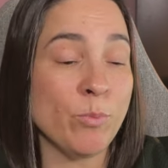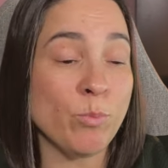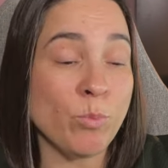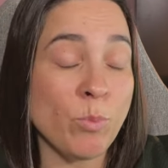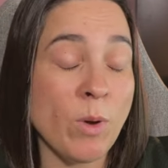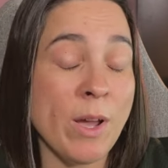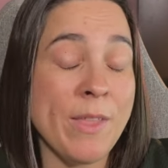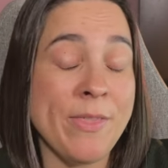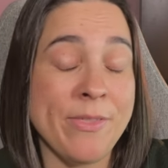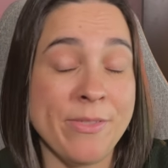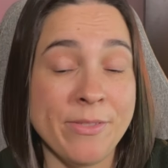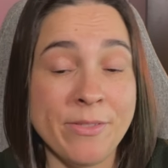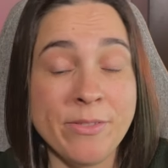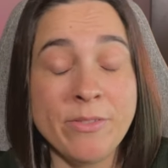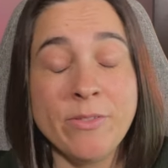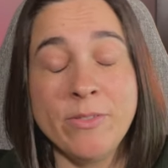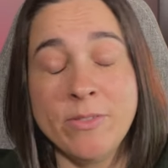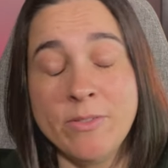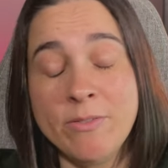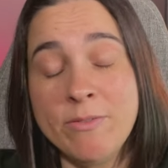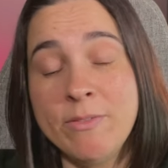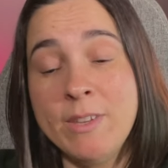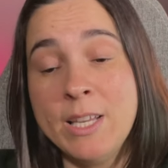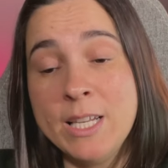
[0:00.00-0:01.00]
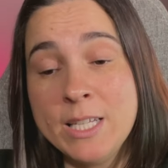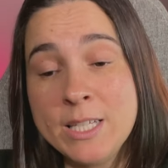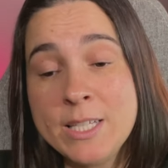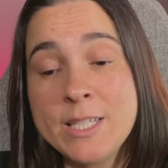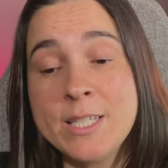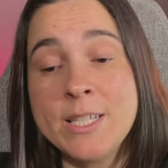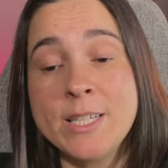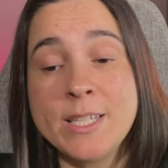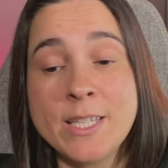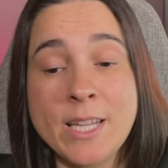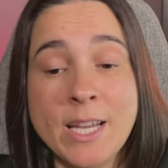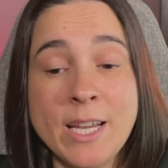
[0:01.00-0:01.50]
and needless
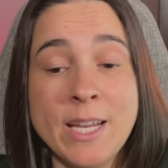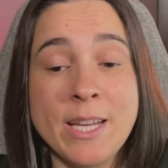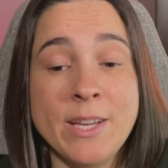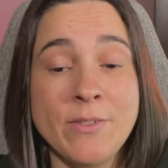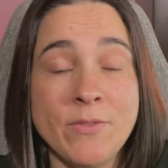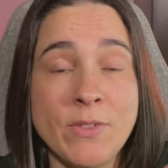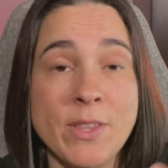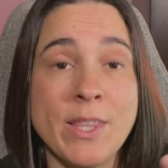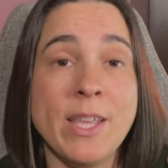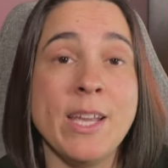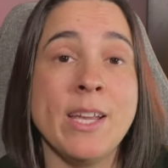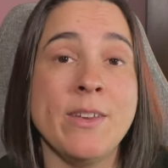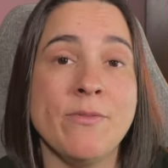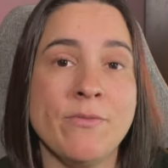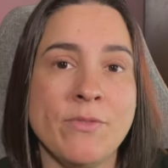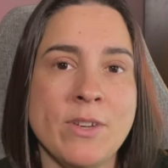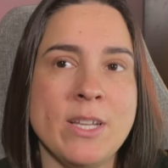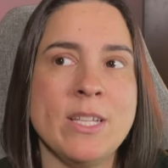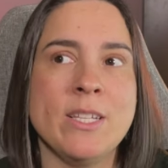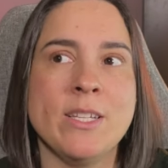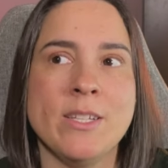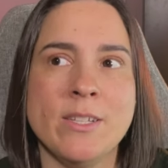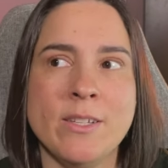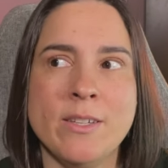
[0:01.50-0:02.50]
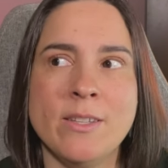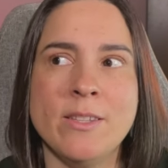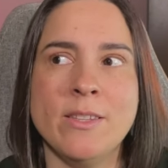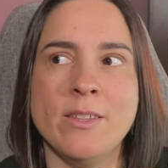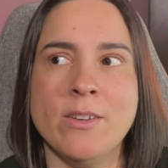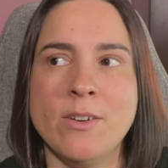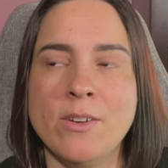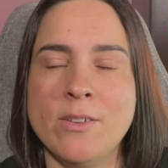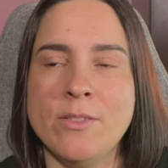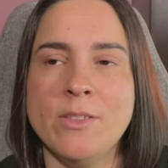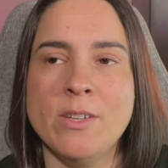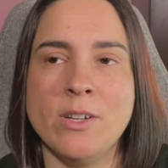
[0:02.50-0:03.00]
to say, given they invented
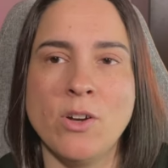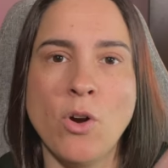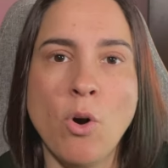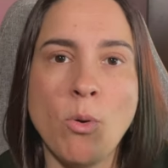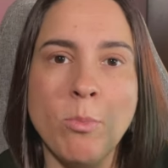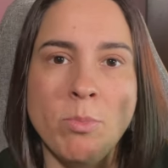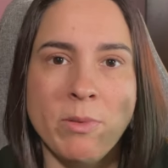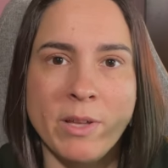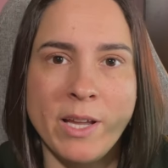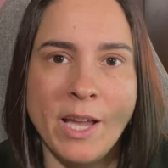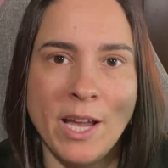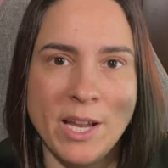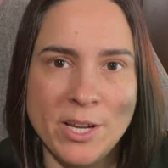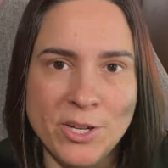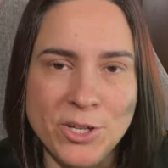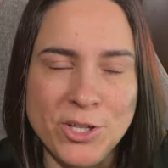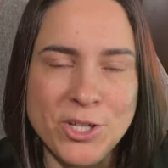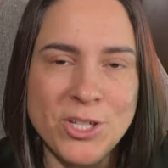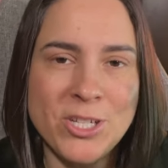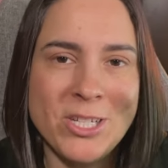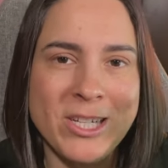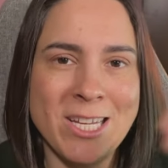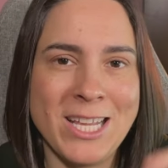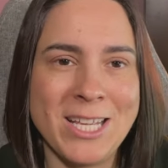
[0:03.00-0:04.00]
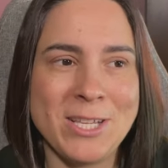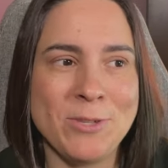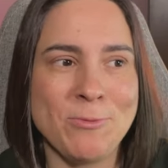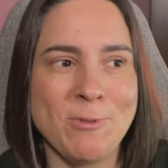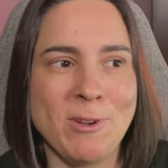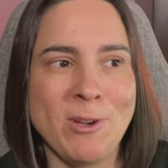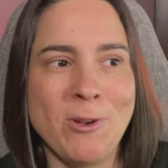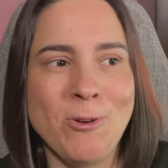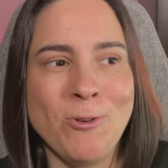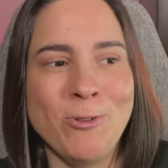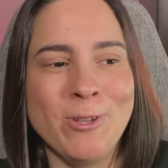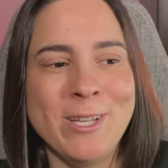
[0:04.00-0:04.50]
the complication, as we're
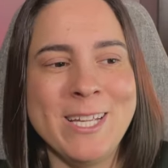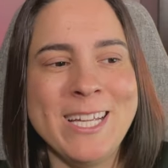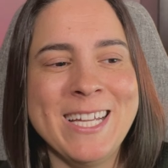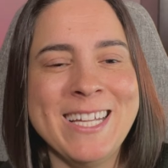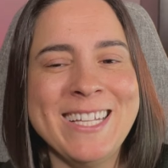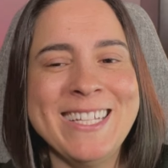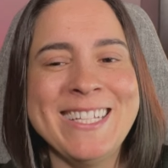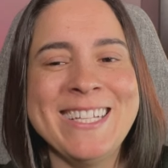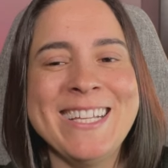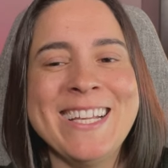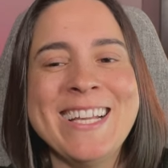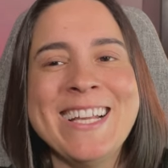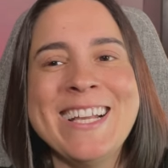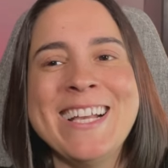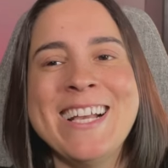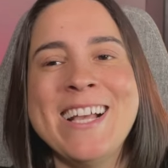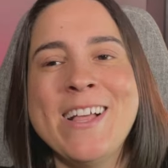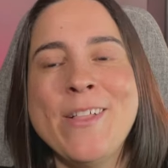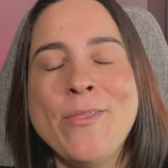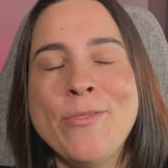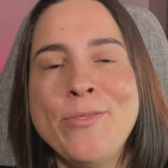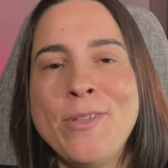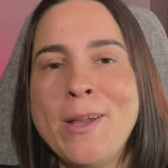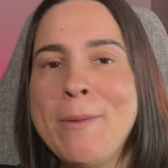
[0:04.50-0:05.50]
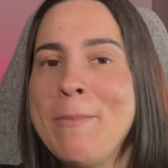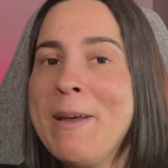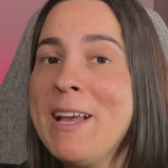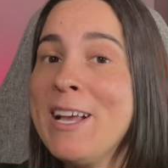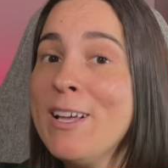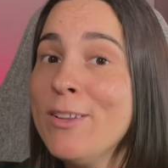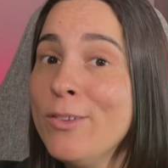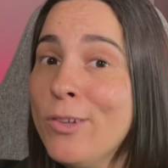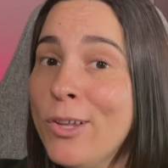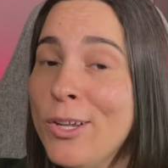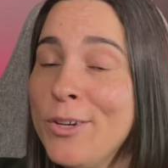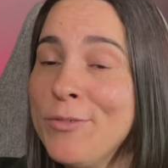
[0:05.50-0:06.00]
calling it, they make
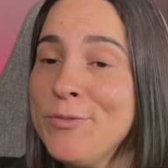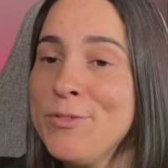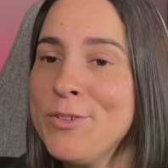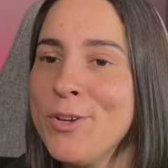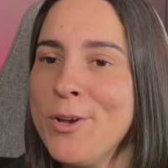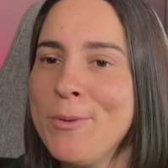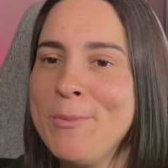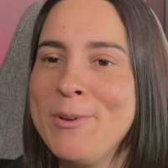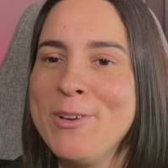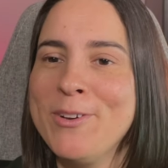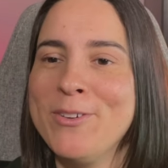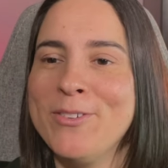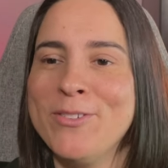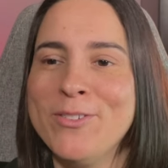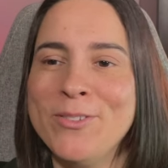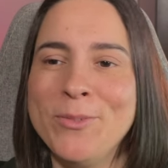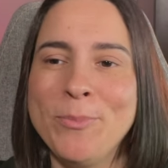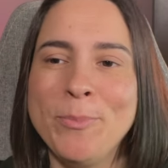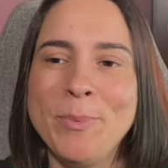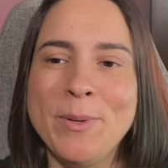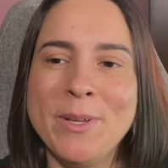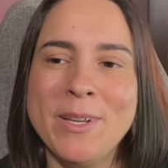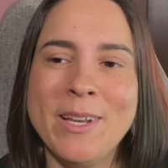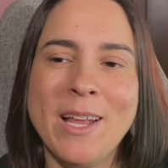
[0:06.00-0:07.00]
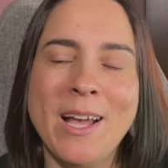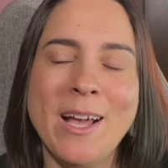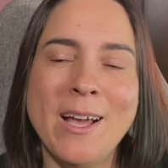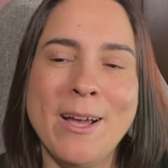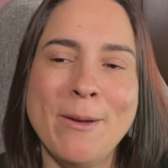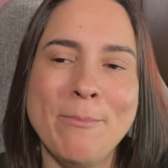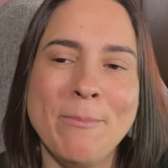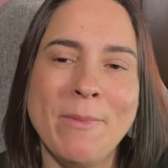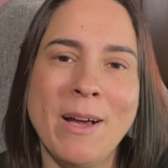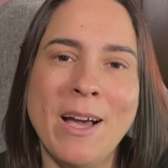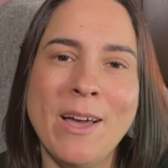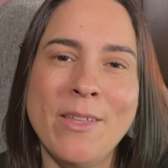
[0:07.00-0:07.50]
a lot of Tourbillons, but
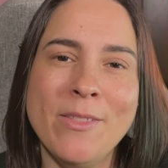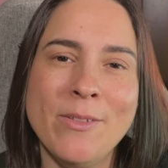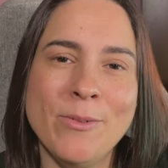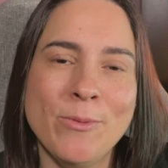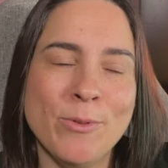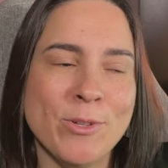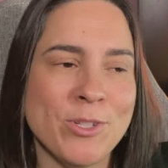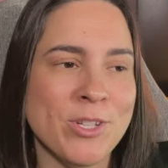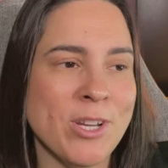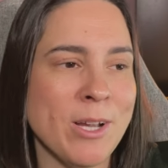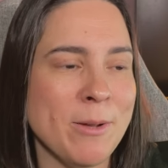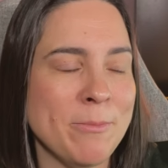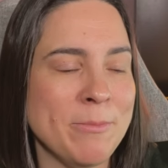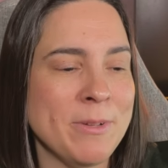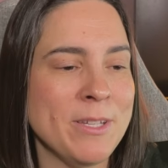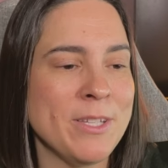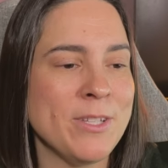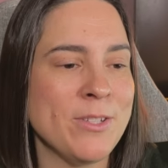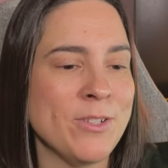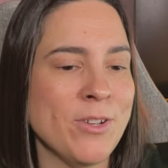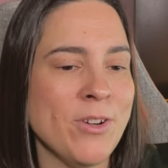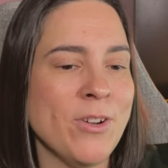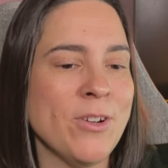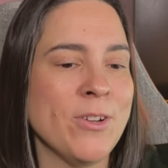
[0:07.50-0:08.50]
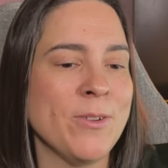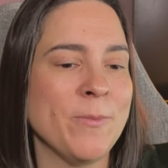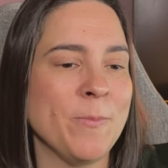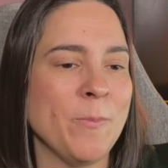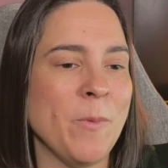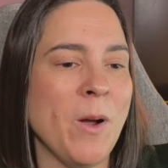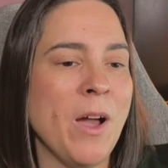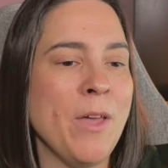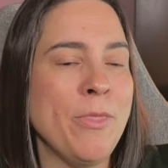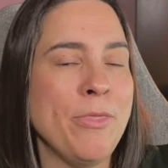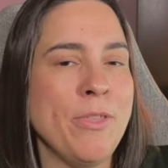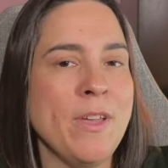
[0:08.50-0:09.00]
other watch companies don't.
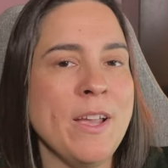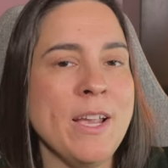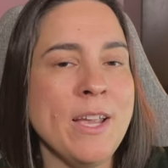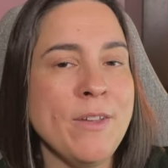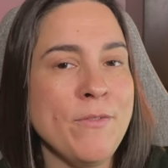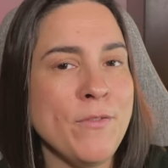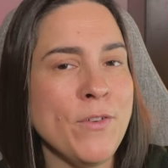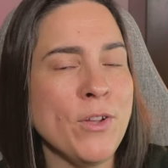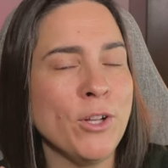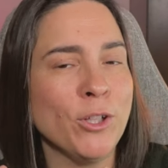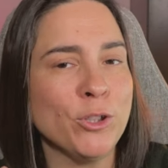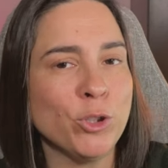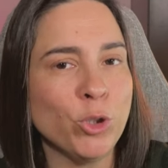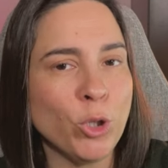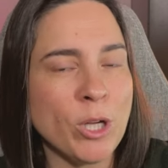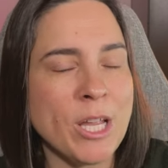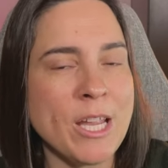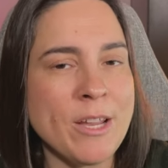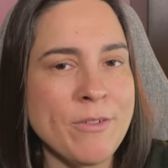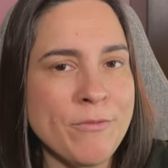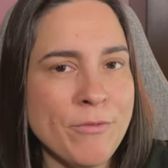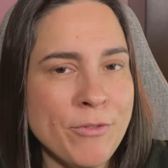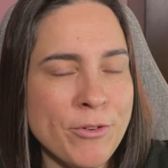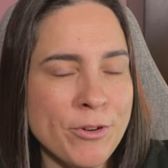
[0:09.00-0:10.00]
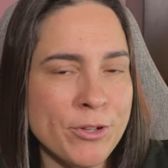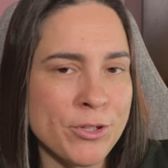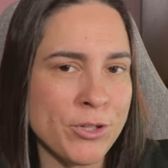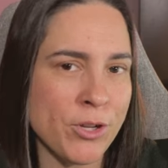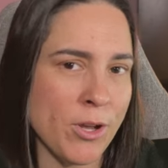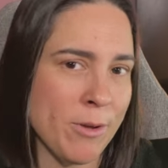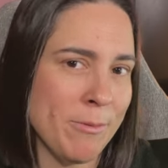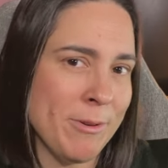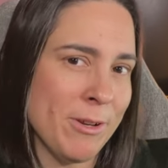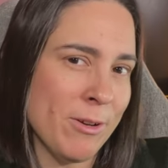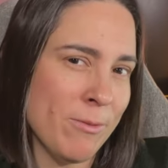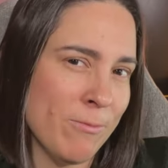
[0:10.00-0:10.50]
I think if you're looking for a
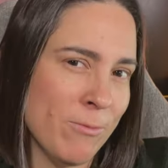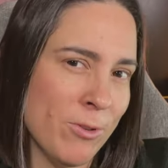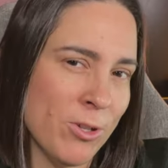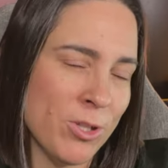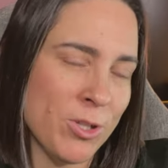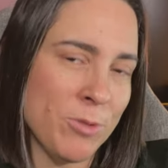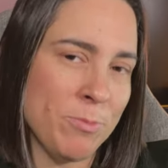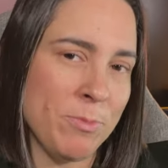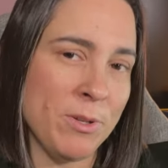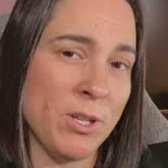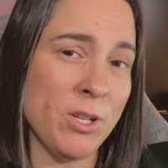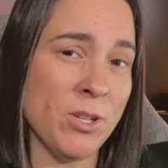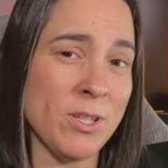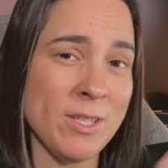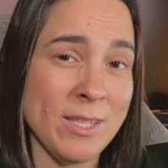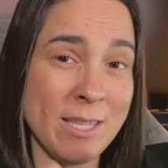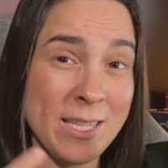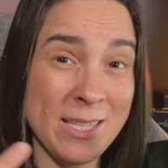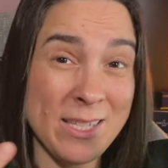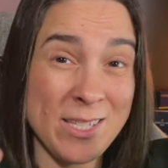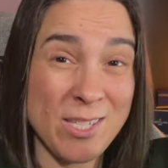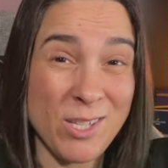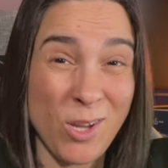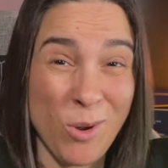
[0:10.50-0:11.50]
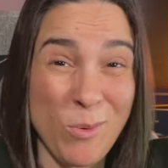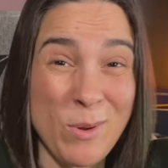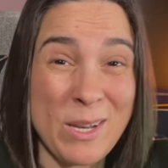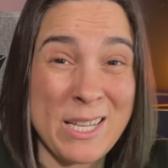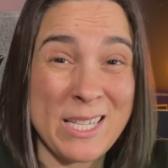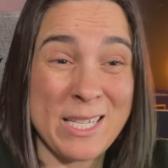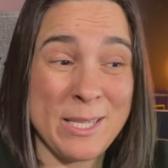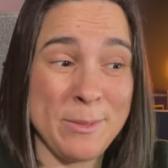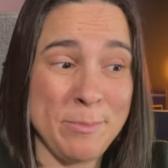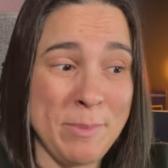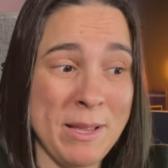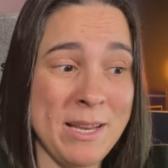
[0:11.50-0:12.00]
Tourbillon watch, because they're so
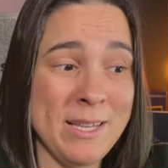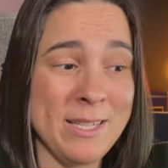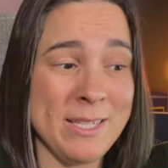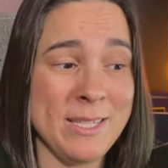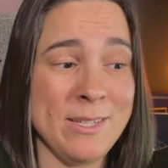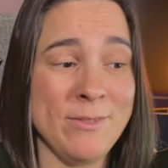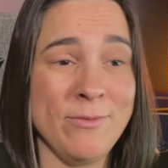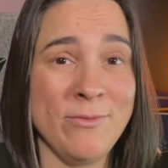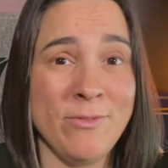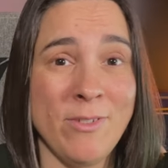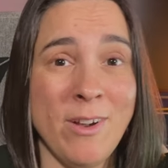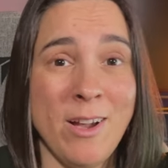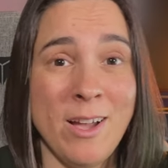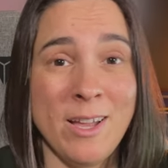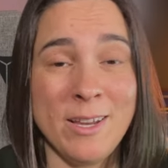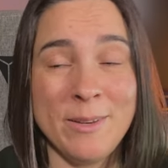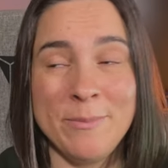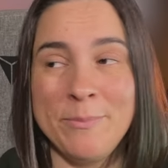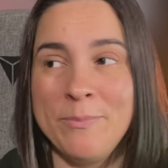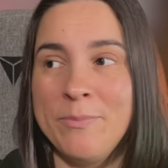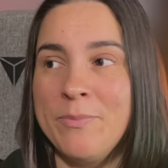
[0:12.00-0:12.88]
expensive, right?